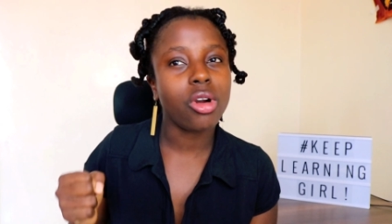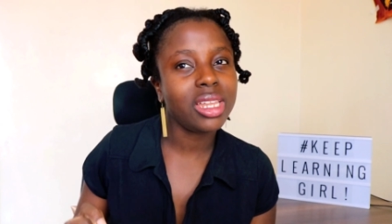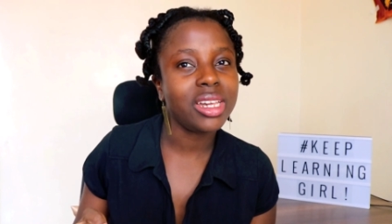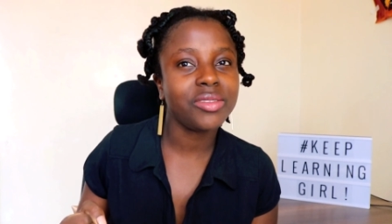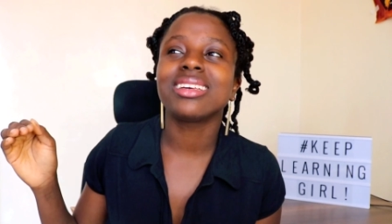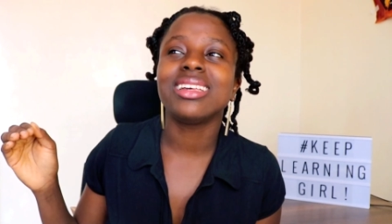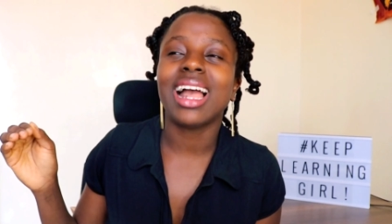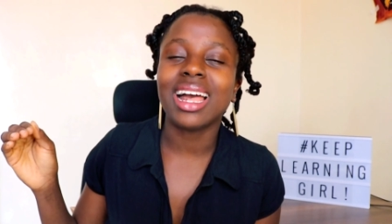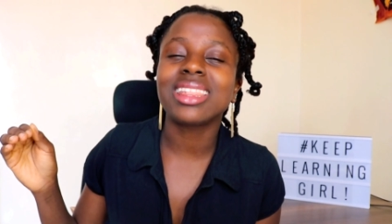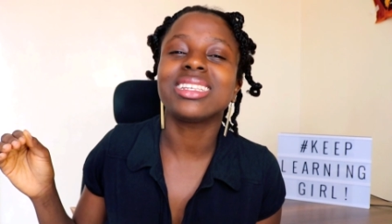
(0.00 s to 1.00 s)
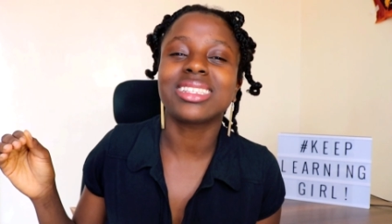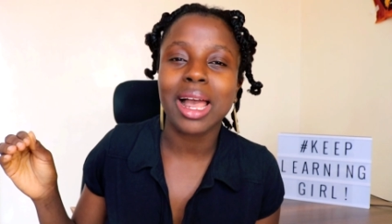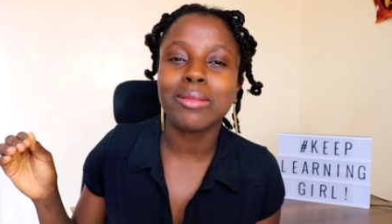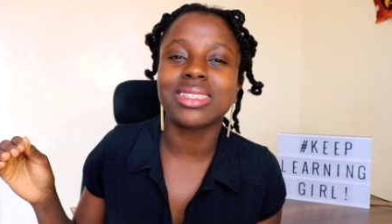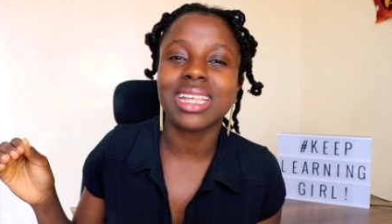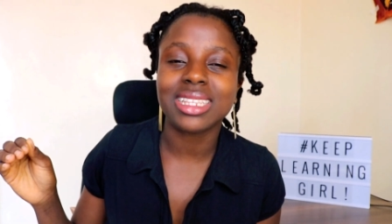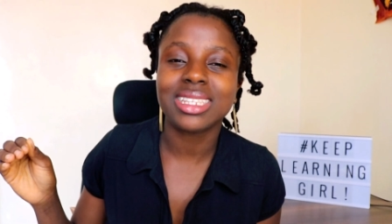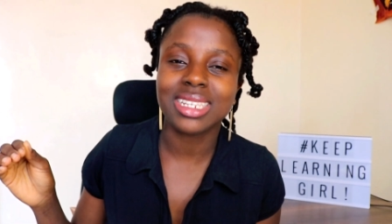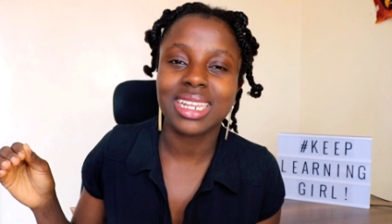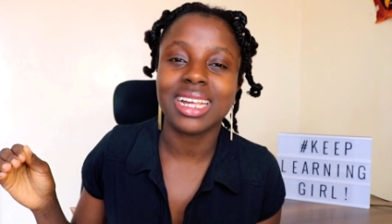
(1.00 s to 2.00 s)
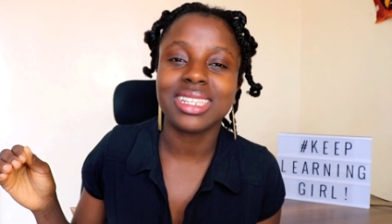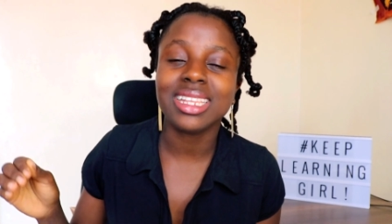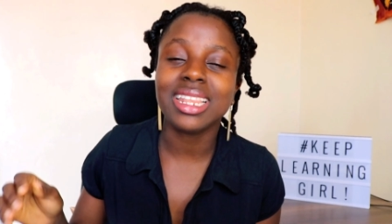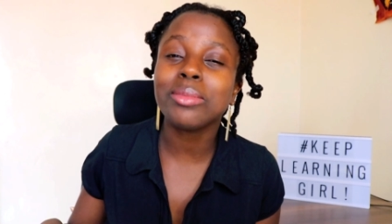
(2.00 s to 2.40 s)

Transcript: Olive, are the scams that serious?